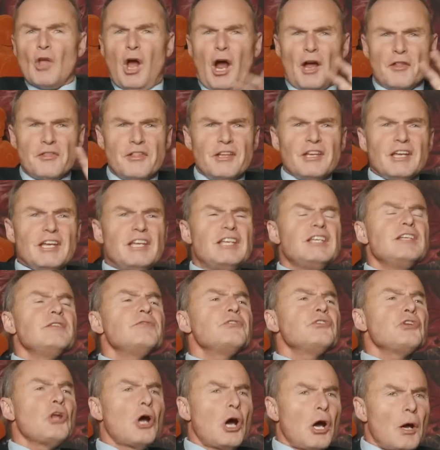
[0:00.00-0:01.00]
I think
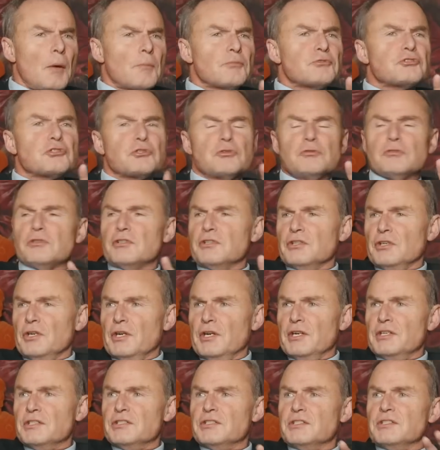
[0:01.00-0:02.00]
even up to the
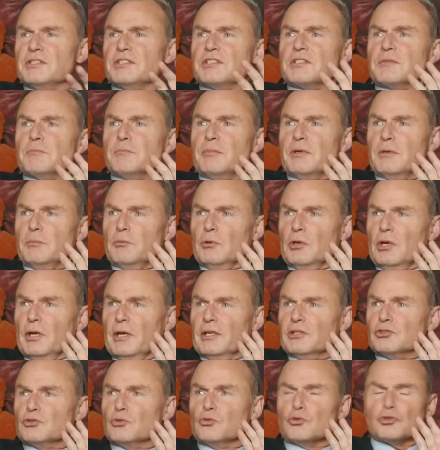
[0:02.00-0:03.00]
nineties, and people
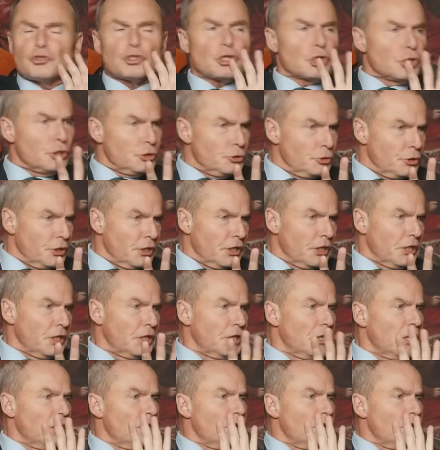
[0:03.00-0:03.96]
like George Clooney,